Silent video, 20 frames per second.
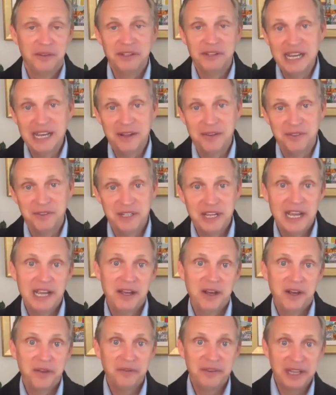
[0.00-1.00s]

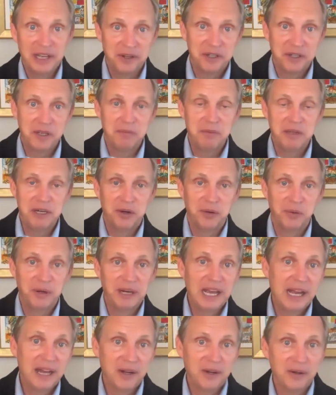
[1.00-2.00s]
downtown, the El Camino
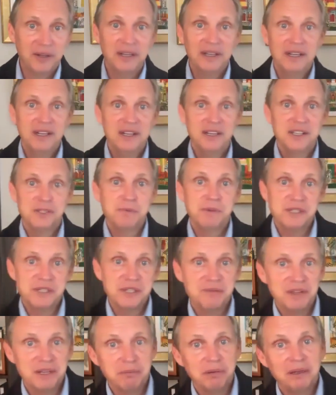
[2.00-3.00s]
Real
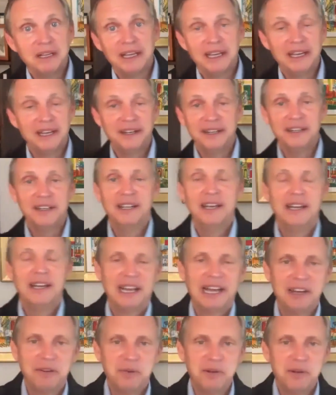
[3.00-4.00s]
specific plan, and
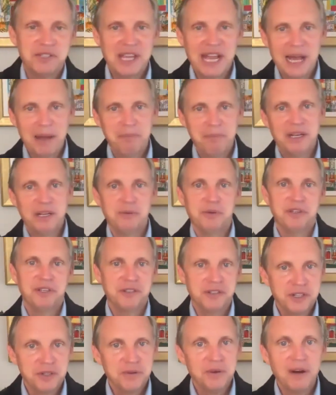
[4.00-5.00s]
kind of what's happening with
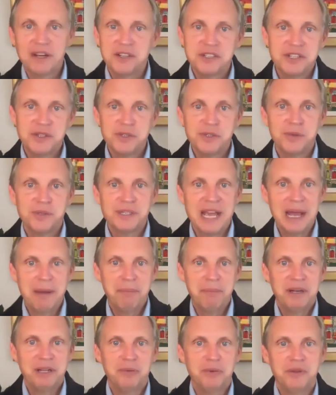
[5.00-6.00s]
construction, what's
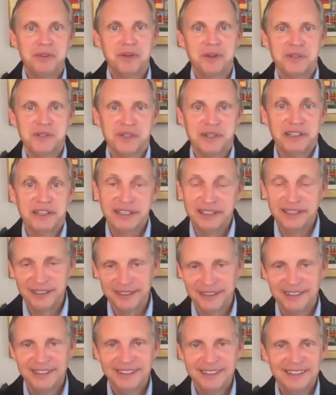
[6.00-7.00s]
happening with our city,
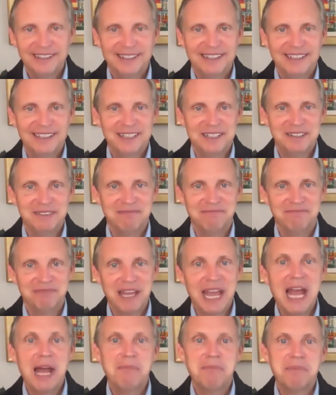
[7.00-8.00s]
and
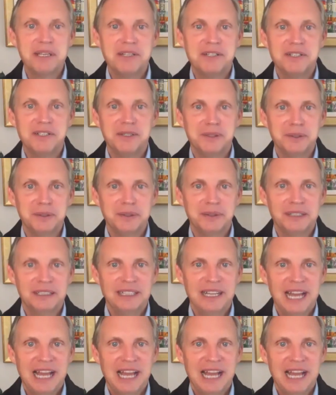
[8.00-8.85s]
happy to